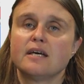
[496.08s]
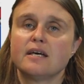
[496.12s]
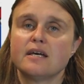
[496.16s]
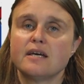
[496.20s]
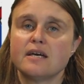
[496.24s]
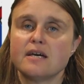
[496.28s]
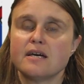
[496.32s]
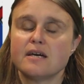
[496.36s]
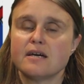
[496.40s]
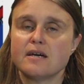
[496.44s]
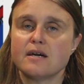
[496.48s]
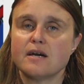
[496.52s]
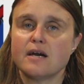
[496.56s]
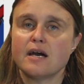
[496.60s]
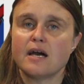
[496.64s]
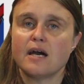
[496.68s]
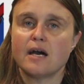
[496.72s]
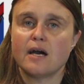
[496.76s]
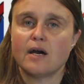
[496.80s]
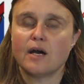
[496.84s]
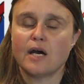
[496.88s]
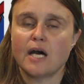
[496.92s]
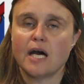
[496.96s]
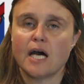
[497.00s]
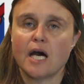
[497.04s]

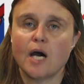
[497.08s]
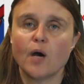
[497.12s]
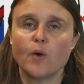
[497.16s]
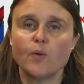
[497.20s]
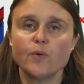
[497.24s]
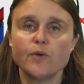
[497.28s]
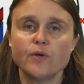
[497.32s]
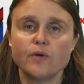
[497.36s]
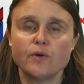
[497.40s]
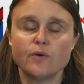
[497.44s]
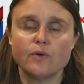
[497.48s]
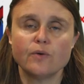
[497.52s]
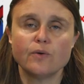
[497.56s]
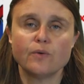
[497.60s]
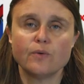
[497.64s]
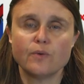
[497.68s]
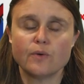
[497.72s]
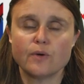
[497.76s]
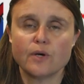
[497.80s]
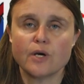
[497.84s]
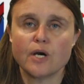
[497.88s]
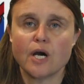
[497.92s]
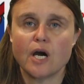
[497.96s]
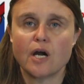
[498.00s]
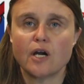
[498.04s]
how you
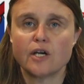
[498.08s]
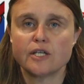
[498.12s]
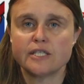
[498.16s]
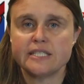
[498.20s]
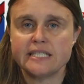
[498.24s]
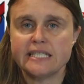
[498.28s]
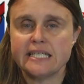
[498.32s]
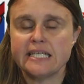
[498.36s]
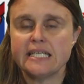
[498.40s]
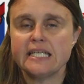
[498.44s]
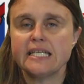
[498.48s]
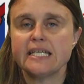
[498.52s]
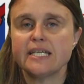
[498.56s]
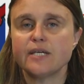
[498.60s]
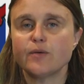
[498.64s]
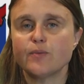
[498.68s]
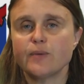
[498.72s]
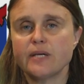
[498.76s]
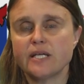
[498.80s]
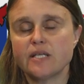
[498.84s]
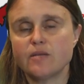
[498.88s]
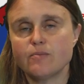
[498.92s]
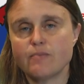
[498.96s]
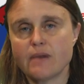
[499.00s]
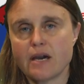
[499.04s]
are dealing
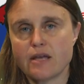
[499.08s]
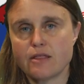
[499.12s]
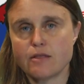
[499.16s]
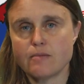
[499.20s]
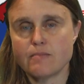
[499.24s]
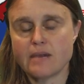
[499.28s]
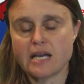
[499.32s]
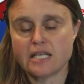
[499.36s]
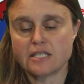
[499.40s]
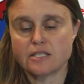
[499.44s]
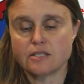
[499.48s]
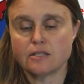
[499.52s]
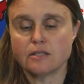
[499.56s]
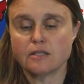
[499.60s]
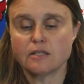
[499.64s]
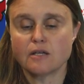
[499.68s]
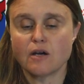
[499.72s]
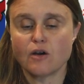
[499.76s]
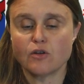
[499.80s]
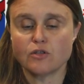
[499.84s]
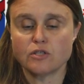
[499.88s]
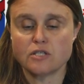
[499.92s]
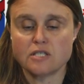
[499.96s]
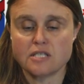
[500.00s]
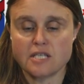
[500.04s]
with mathematical
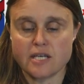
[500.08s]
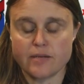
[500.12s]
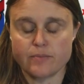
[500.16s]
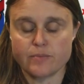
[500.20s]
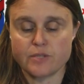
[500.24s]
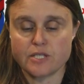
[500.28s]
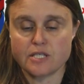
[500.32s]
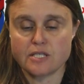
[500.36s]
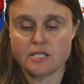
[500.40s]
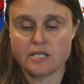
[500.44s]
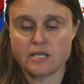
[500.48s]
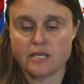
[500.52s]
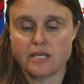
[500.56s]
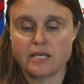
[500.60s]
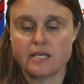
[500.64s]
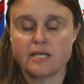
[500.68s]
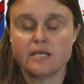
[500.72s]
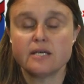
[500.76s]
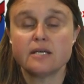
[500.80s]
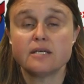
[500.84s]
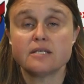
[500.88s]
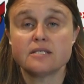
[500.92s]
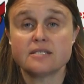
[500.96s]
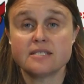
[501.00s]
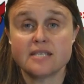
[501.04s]
concepts.
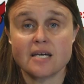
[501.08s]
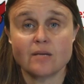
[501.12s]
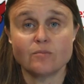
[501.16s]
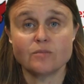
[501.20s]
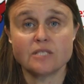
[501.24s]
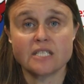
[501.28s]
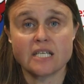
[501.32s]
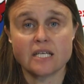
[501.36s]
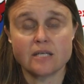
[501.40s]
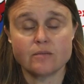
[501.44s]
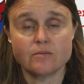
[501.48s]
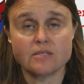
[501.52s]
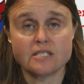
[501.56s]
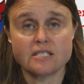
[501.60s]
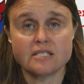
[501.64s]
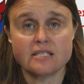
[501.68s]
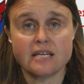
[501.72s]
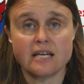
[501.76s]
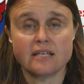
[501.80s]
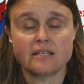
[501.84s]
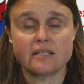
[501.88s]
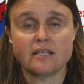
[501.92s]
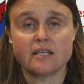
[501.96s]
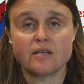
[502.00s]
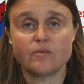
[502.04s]
Sometimes
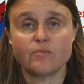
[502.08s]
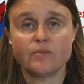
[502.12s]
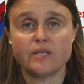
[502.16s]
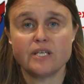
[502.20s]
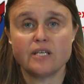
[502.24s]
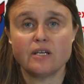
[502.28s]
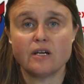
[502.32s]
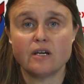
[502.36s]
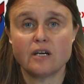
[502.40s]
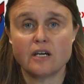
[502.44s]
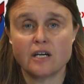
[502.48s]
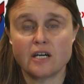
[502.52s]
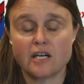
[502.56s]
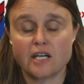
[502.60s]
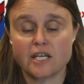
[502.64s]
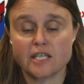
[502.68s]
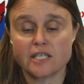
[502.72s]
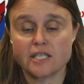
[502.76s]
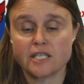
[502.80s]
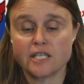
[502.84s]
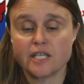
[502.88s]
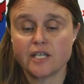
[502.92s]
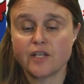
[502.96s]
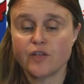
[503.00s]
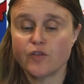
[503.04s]
that can be
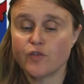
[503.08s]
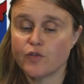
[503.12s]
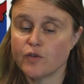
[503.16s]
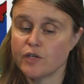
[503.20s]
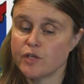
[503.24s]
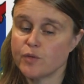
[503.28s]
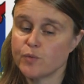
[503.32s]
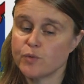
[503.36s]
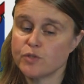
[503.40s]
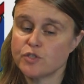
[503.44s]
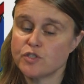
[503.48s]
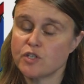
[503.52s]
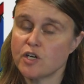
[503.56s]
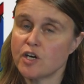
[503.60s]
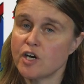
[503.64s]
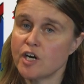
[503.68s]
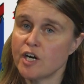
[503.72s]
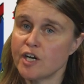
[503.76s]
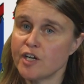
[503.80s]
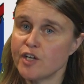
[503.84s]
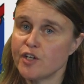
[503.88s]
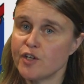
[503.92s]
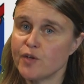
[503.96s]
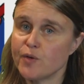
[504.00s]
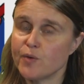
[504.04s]
hard. So it was
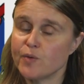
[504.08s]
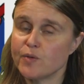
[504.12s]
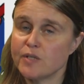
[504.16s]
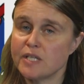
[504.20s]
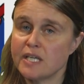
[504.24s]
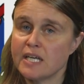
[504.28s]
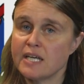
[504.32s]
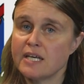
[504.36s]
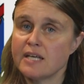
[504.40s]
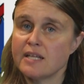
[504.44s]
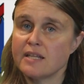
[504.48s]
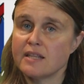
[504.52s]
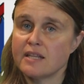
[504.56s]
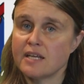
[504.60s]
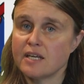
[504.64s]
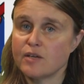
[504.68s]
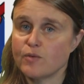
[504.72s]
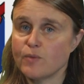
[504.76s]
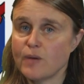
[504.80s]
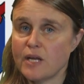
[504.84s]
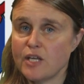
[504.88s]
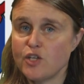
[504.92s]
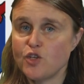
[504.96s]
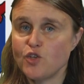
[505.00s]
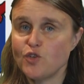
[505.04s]
argued
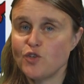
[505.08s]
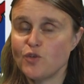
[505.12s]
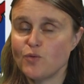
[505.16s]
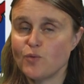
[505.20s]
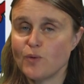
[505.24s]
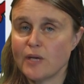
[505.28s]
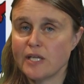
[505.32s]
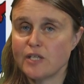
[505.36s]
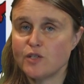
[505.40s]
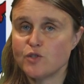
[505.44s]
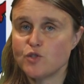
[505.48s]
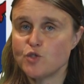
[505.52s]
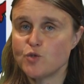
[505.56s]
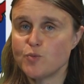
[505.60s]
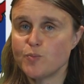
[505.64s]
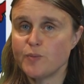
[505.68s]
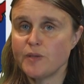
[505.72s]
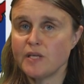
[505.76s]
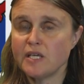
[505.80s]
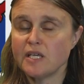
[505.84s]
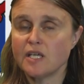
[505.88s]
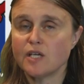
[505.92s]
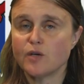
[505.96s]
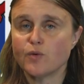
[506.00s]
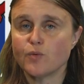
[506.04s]
that when you
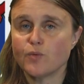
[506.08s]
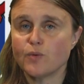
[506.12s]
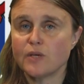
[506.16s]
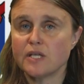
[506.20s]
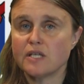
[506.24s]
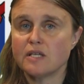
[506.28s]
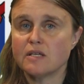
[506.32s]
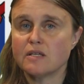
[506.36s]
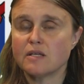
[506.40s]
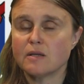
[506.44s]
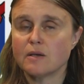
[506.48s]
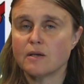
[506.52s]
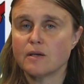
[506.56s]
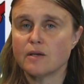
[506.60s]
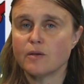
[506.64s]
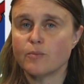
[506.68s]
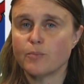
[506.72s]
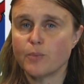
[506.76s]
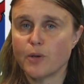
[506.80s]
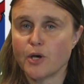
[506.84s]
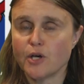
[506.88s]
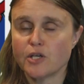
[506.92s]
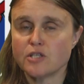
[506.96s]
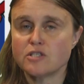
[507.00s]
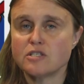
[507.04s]
speak with a
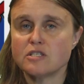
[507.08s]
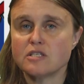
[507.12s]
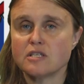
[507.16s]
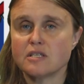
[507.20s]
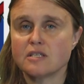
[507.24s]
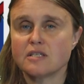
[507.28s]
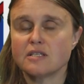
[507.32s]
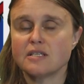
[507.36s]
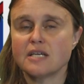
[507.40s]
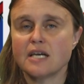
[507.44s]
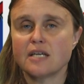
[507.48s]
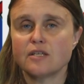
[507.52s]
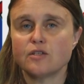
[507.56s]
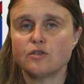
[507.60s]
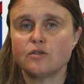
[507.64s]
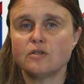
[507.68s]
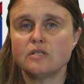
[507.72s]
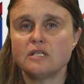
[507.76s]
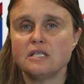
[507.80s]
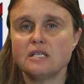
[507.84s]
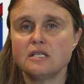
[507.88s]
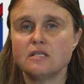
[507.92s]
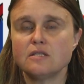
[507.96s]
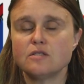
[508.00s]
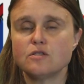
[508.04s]
person that you
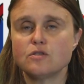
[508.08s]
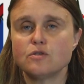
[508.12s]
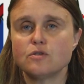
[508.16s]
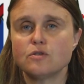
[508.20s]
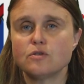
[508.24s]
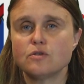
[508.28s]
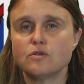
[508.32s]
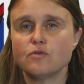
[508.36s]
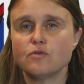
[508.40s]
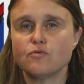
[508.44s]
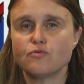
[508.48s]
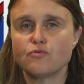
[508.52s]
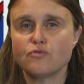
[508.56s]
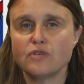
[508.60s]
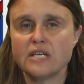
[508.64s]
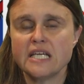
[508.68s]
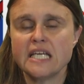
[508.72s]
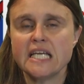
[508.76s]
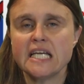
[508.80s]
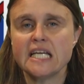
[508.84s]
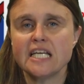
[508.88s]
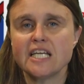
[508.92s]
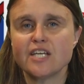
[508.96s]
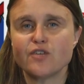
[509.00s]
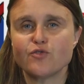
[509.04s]
need
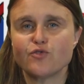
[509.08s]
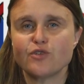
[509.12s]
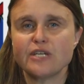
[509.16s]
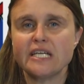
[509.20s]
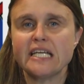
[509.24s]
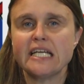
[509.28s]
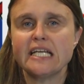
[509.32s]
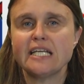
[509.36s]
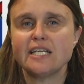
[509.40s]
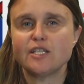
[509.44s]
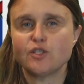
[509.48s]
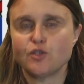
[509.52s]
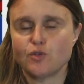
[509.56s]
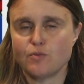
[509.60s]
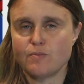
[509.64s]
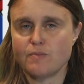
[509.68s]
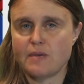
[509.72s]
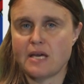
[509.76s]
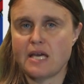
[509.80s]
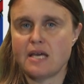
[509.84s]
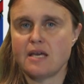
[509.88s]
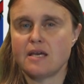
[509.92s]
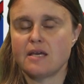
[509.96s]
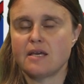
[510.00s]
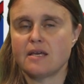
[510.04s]
really to
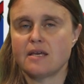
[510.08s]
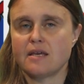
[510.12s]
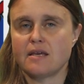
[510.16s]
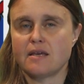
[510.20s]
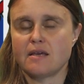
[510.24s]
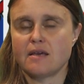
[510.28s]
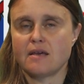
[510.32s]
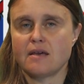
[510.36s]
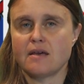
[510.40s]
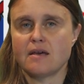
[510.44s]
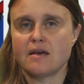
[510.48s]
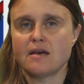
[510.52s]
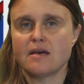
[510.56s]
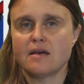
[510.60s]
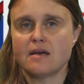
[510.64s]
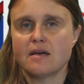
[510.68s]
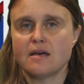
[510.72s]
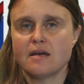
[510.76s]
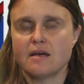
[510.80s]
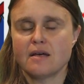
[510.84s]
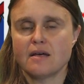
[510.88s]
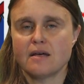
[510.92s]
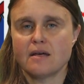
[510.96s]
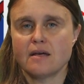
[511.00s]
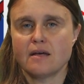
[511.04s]
make
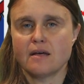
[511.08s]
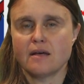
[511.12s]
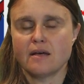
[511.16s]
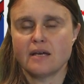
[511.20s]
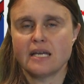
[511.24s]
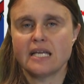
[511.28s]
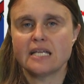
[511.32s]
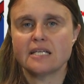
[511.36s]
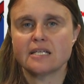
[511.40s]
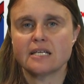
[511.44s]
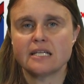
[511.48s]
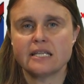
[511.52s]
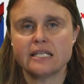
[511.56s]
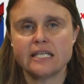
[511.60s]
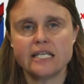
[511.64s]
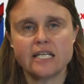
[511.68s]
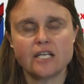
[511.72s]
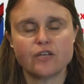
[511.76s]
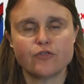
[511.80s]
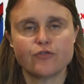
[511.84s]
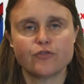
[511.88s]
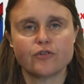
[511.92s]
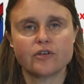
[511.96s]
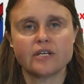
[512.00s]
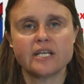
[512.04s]
it
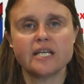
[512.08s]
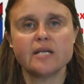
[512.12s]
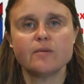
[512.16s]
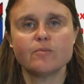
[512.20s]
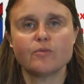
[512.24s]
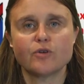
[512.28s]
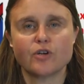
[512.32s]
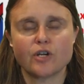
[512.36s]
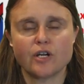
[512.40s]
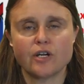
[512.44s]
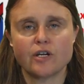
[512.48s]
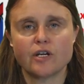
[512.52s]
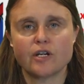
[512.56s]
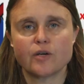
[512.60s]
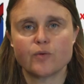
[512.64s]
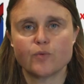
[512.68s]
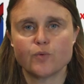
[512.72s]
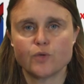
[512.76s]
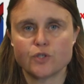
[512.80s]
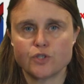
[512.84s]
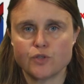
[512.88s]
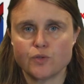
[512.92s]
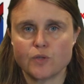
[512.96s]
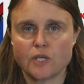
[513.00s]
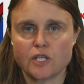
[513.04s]
clear for him or her
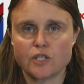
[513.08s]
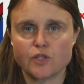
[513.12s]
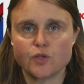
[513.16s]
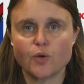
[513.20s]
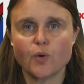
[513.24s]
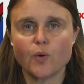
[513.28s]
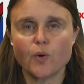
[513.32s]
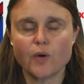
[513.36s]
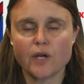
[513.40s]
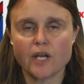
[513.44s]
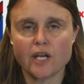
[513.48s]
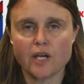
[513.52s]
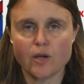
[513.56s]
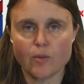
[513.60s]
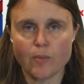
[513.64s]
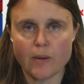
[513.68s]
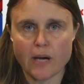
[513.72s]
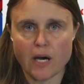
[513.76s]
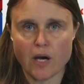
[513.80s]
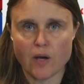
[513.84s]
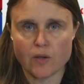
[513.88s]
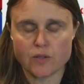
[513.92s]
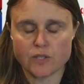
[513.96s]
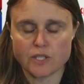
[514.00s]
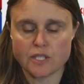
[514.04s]
what you are talking
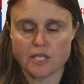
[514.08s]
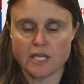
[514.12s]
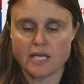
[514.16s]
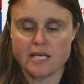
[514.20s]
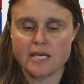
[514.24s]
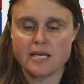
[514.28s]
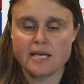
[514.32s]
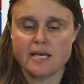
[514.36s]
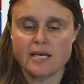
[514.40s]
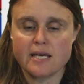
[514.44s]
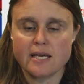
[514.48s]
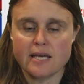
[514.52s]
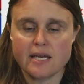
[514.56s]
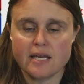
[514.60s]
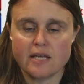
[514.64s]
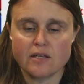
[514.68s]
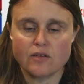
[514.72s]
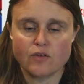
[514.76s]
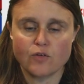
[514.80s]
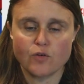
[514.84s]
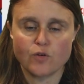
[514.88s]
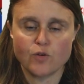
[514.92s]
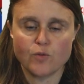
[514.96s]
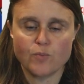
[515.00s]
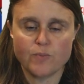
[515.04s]
about,
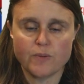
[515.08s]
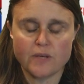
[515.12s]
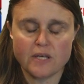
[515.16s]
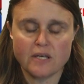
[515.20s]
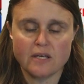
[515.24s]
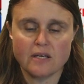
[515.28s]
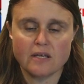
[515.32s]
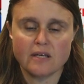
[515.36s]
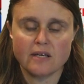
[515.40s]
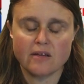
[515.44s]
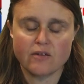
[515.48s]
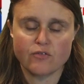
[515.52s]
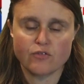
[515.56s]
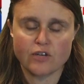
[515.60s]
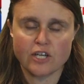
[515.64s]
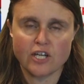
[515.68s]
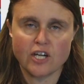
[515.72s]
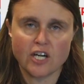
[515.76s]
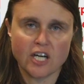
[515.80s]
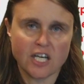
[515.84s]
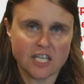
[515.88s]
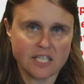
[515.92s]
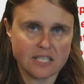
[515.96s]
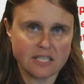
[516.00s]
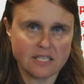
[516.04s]
it could be
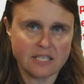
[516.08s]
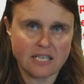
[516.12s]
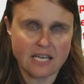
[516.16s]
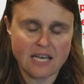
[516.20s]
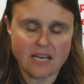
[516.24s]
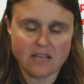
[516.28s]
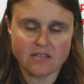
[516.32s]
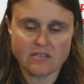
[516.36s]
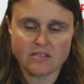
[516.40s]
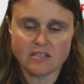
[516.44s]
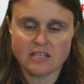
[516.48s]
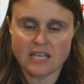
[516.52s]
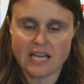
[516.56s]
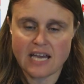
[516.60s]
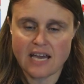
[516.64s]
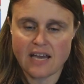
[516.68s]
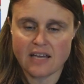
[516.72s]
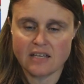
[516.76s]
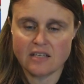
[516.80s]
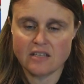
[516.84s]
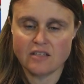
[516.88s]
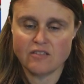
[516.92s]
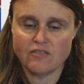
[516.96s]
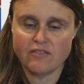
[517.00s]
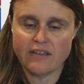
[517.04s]
regarded as an
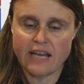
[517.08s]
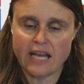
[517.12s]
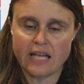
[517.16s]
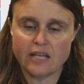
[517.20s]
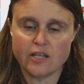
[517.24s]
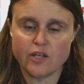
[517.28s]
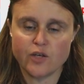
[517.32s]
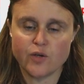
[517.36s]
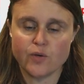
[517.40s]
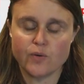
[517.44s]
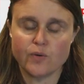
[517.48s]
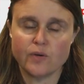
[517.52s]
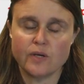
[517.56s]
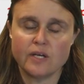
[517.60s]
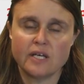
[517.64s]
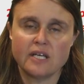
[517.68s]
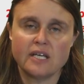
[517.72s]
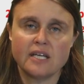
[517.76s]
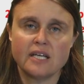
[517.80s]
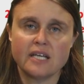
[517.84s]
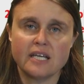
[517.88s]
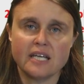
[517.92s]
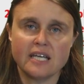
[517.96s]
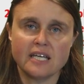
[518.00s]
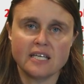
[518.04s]
added value.
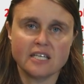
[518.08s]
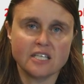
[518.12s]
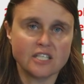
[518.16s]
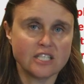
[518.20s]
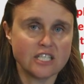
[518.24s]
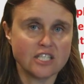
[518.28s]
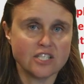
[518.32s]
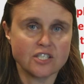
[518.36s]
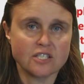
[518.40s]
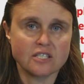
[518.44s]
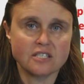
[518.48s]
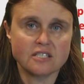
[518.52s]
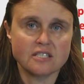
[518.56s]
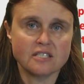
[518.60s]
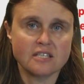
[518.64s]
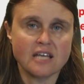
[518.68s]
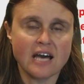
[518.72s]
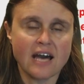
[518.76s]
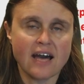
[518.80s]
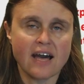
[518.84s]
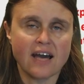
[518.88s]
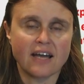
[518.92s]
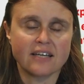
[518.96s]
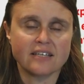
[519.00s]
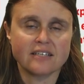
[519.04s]
In addition to
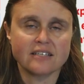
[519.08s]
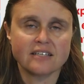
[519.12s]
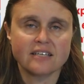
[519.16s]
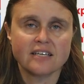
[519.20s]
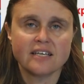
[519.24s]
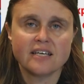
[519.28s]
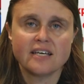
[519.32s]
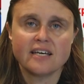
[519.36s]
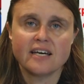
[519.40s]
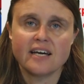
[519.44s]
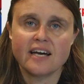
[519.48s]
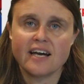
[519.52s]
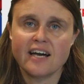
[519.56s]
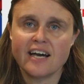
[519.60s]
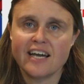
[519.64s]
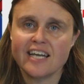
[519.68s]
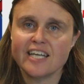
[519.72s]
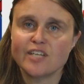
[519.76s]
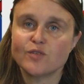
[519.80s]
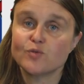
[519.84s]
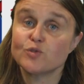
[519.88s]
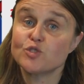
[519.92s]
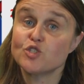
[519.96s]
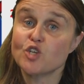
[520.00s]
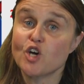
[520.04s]
that,
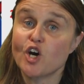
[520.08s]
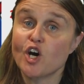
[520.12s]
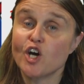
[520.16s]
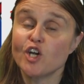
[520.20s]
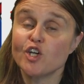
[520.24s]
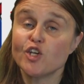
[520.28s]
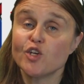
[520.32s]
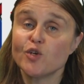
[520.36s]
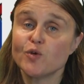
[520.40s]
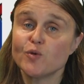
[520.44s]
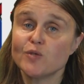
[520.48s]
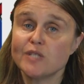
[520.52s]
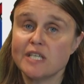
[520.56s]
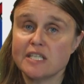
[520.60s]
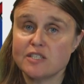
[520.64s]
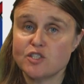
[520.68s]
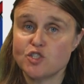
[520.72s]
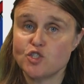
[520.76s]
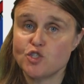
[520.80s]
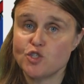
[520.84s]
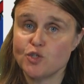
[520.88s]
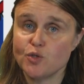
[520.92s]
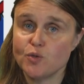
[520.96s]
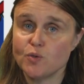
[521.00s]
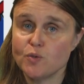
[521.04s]
it was argued that
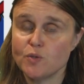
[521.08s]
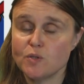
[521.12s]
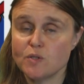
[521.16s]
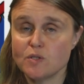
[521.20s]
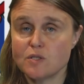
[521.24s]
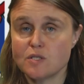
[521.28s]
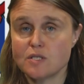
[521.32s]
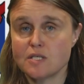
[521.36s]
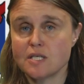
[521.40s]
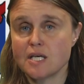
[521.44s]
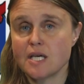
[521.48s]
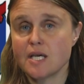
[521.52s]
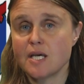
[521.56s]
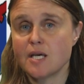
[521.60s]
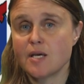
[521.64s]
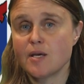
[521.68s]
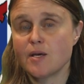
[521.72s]
students